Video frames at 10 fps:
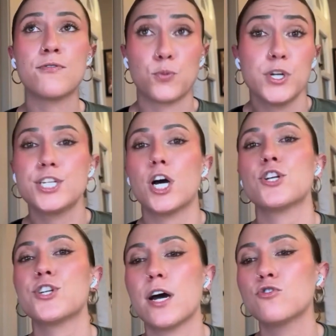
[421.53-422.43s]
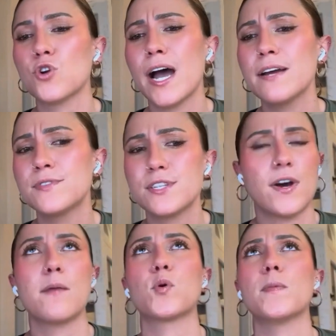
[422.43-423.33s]
three touchdown drives, if
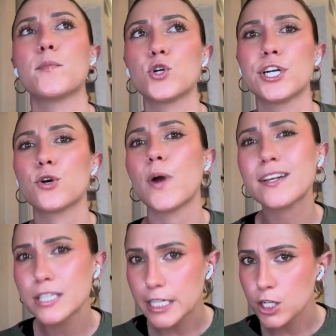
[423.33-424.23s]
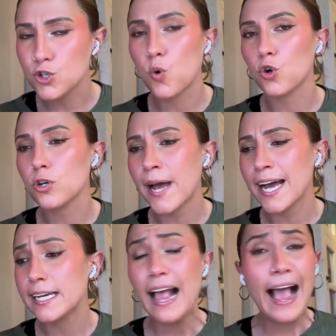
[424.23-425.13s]
I'm remembering correctly, each
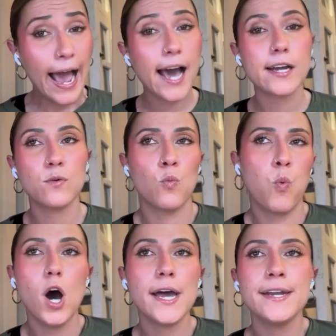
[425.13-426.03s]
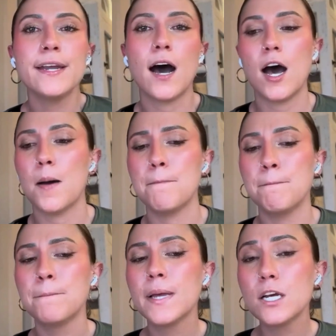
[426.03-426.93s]
quarterback had one,
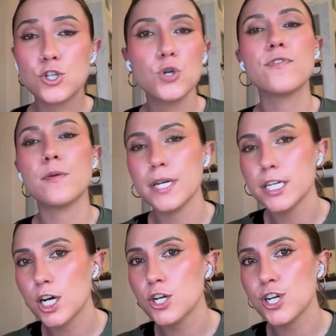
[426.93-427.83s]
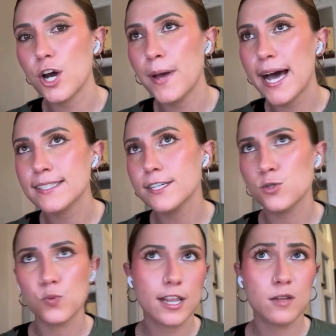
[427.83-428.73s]
um, two of them being touchdown
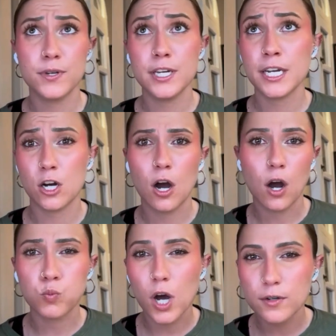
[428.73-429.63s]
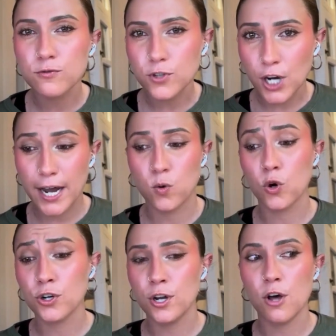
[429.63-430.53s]
passes, one of them being a, a run for Kai
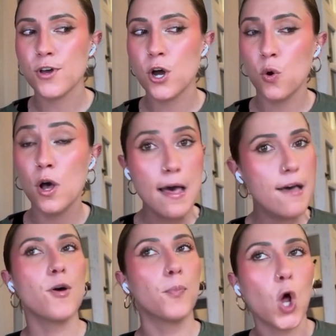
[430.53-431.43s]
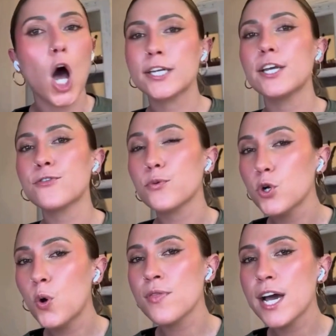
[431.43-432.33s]
Horton, although the block he
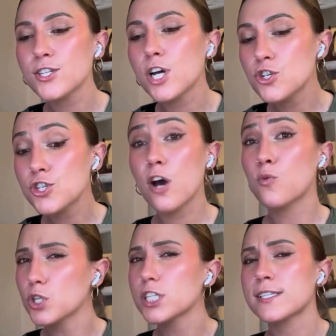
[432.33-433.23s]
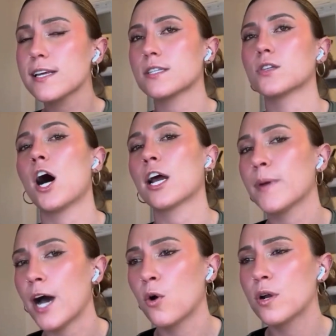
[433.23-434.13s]
threw on that touchdown really says a lot
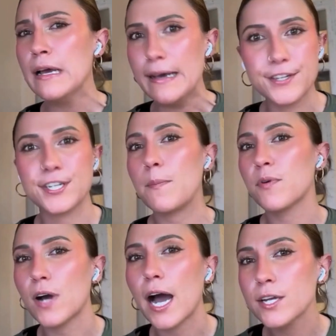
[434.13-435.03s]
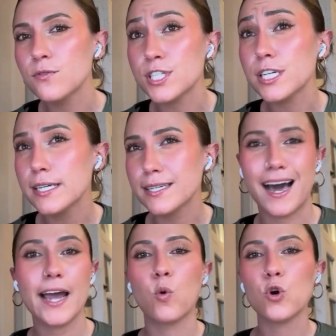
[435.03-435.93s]
about the type of guy you've seen
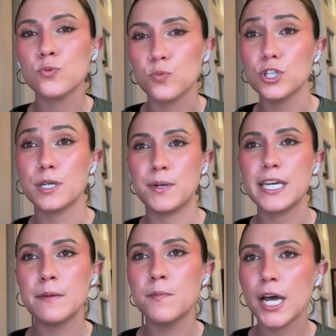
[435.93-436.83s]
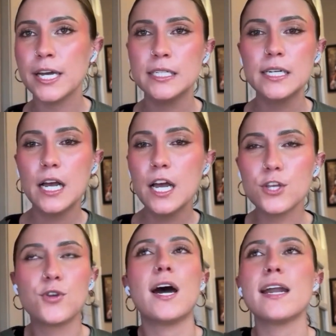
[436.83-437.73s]
Kai Horton really be. But
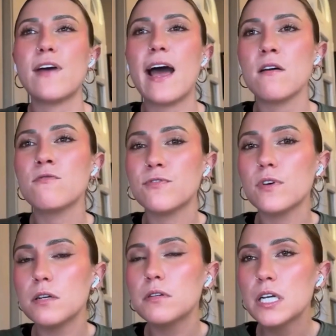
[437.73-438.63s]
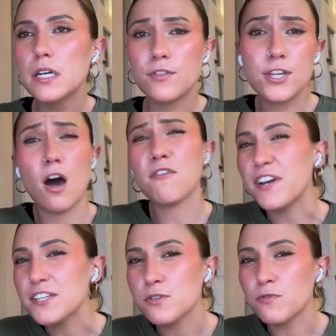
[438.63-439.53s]
you kind of have the
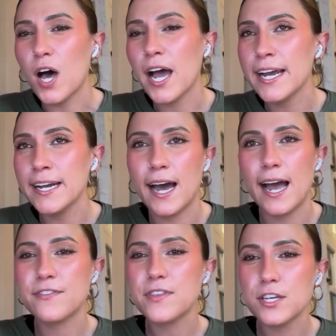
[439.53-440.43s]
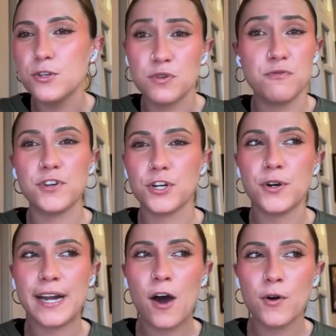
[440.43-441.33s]
offensive line. I think you can figure
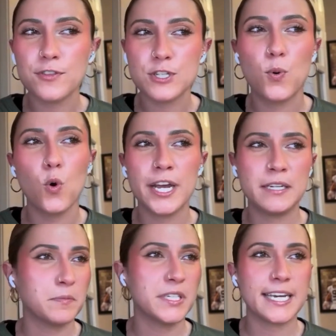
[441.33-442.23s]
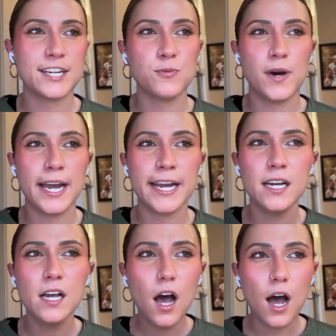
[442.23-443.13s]
it out at this point. Let me get to my
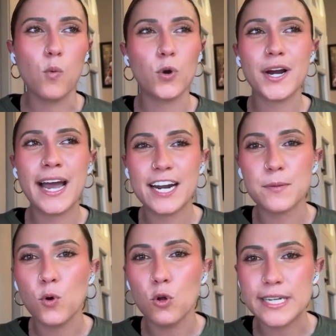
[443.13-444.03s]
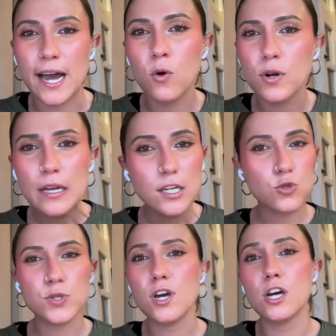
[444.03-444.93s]
uh, where I had it pulled out. So
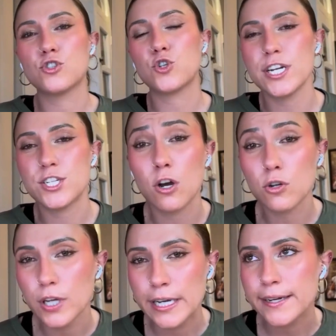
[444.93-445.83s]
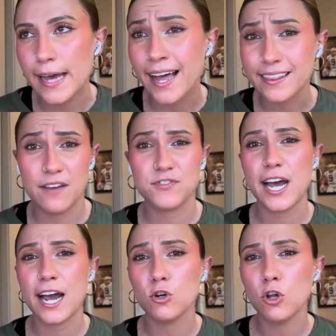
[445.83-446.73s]
we saw Trey Tuggle in at left
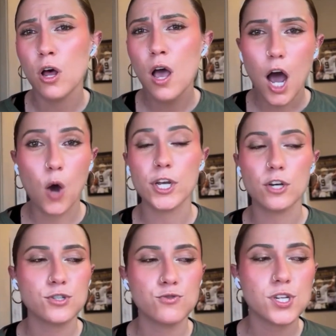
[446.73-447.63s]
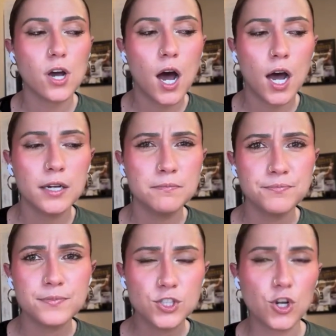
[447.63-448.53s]
tackle. Uh, we also saw
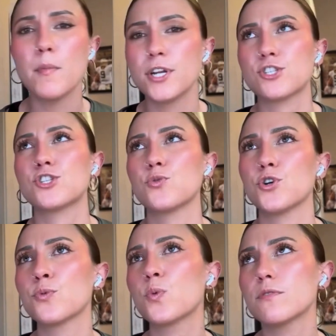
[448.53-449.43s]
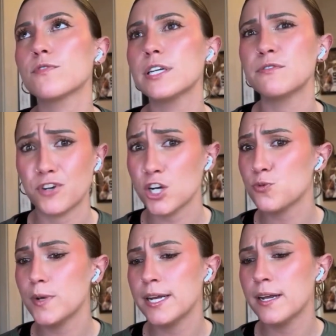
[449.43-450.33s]
Dominic Stewart, one of the
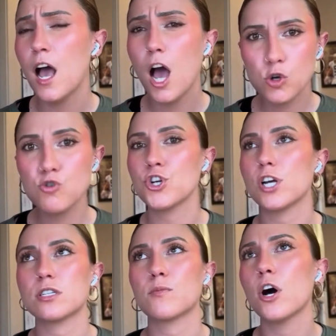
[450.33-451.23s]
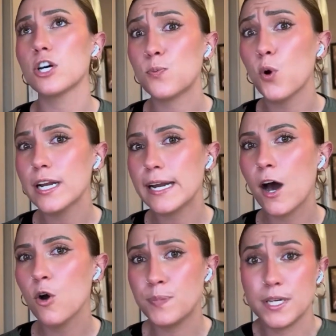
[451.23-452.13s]
freshmen who Jon Sumrall has pointed
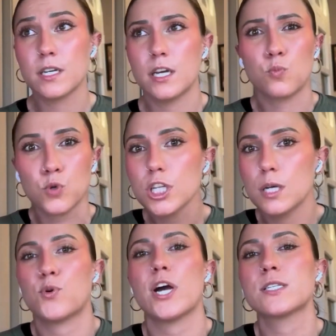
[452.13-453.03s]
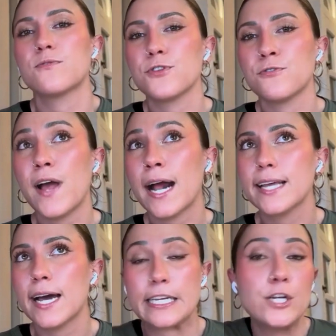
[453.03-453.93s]
out being really impressive for the fact
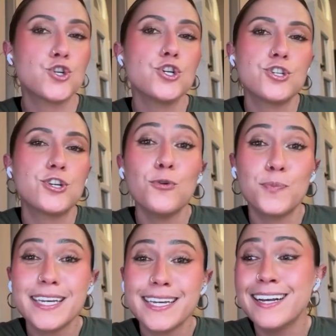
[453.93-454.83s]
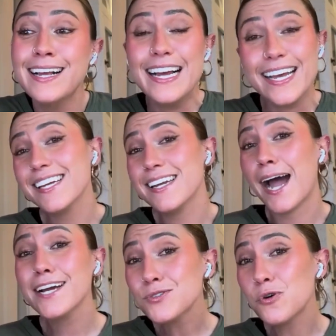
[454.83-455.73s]
that he should still be in
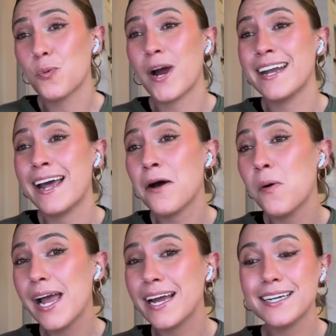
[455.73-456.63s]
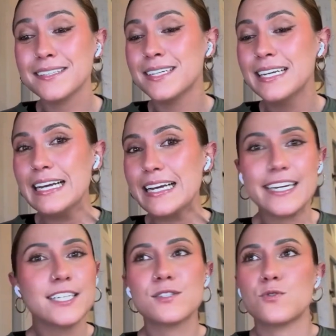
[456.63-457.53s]
high school right now. And
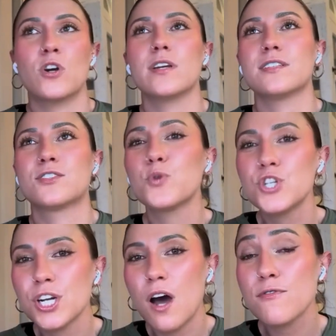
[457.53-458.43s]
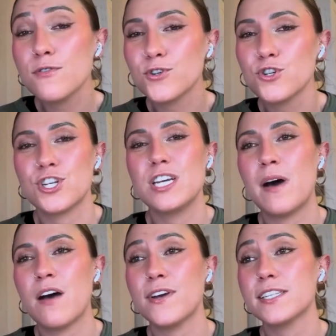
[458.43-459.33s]
he's switching off at first team
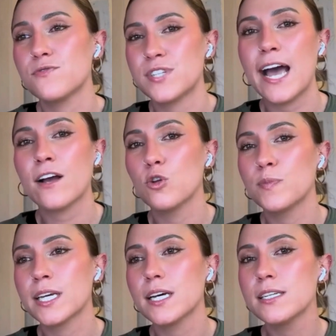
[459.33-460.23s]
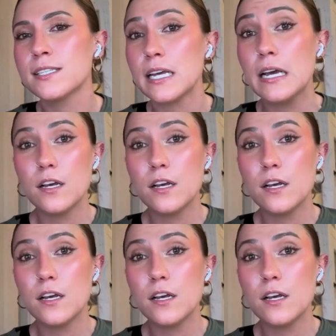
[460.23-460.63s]
offensive tackle because